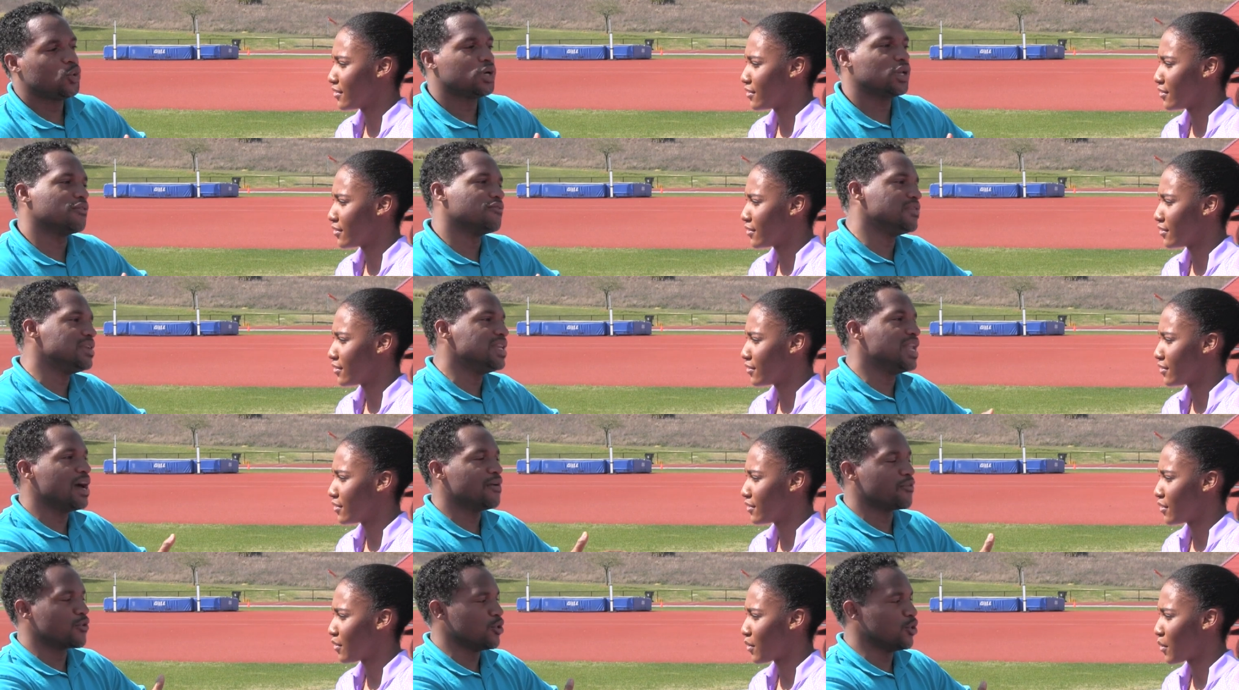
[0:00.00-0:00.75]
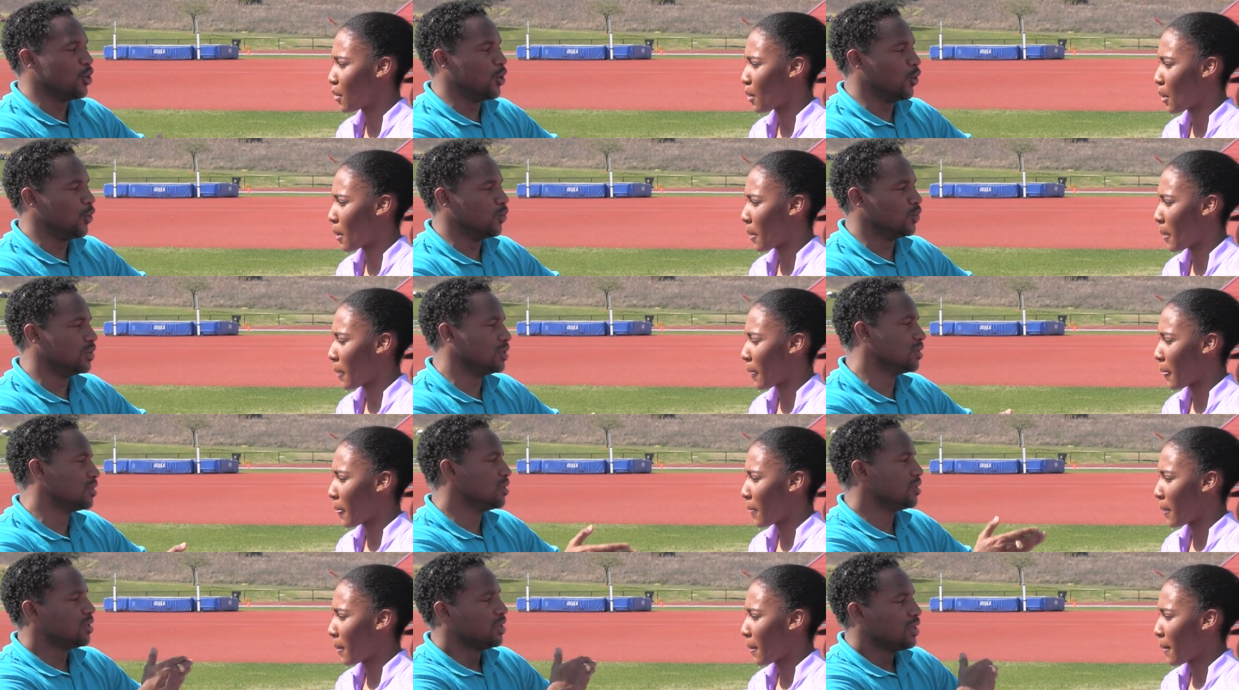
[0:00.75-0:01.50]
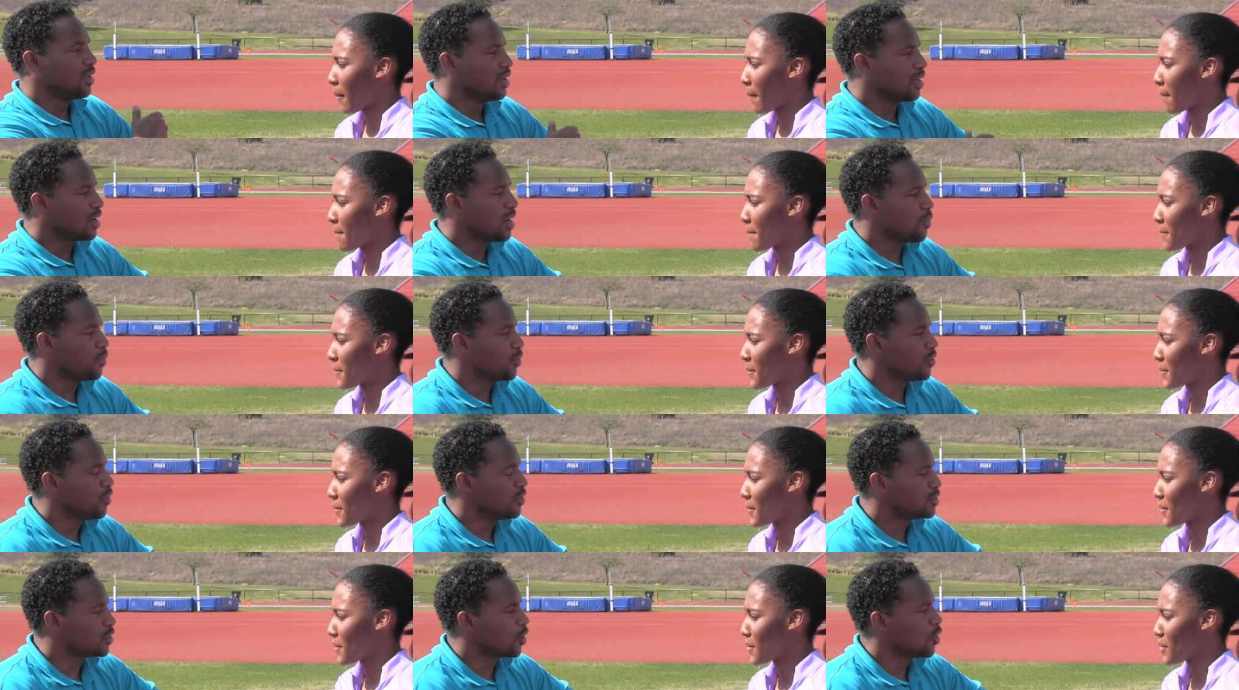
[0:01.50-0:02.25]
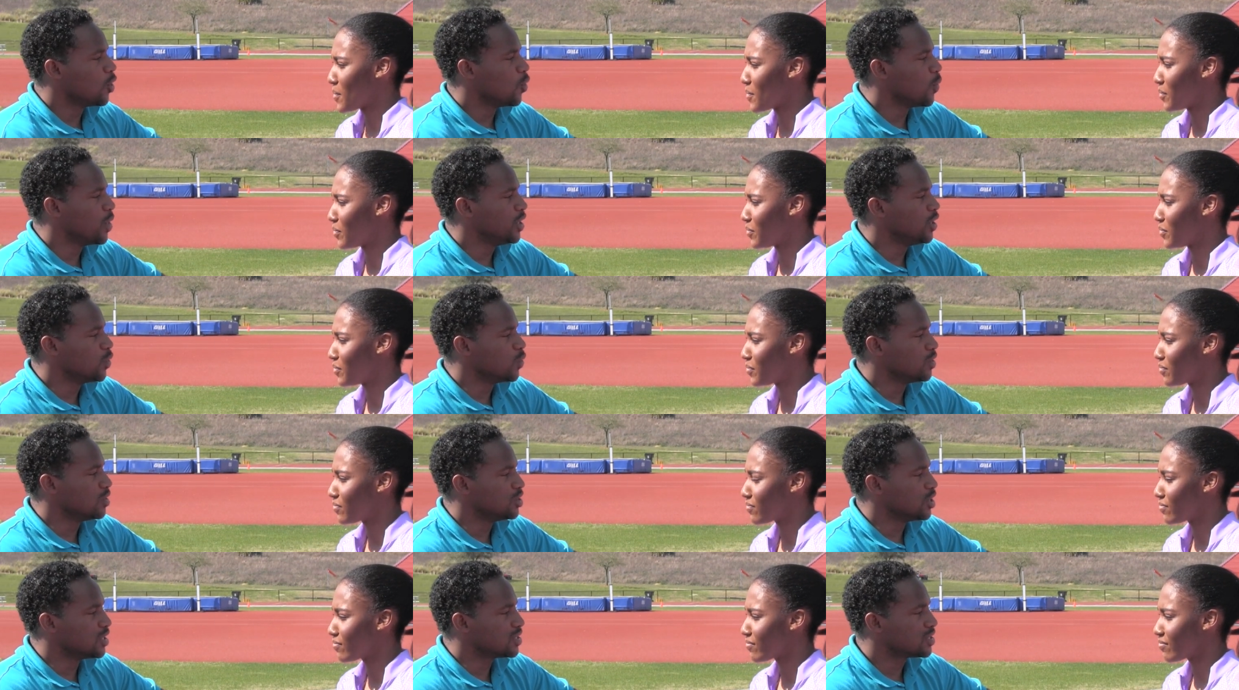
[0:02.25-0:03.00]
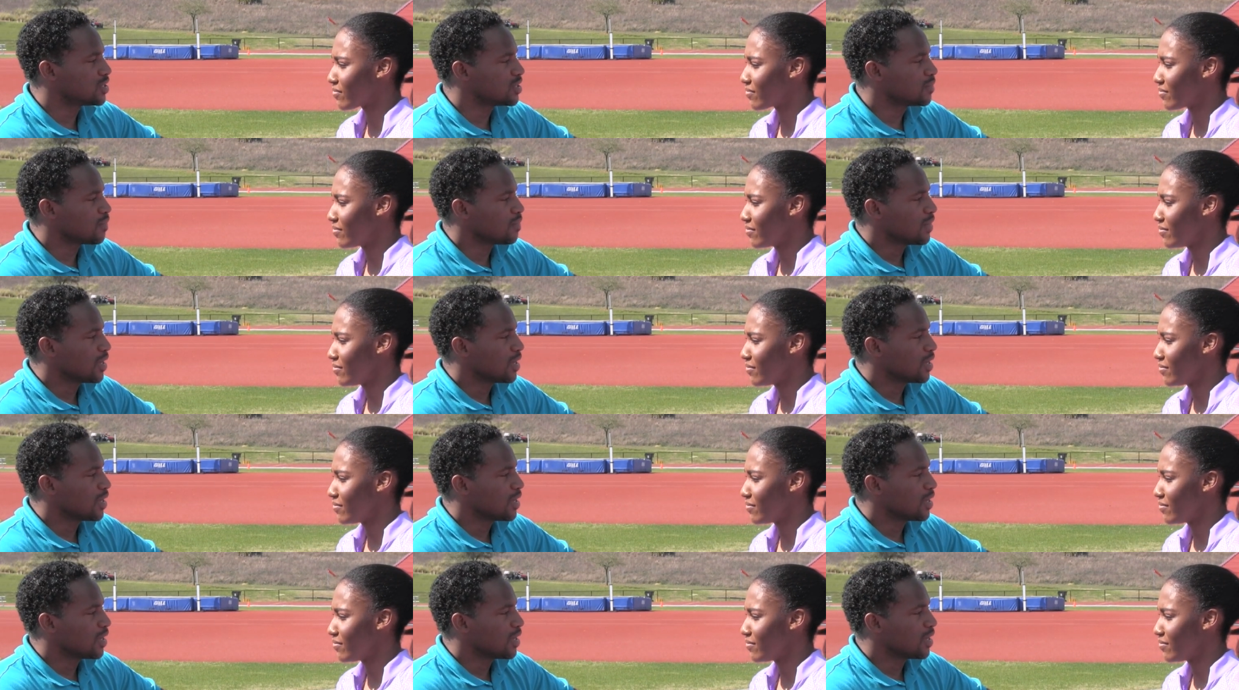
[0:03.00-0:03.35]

Speaker 1: you could have never known a couple years ago when you were just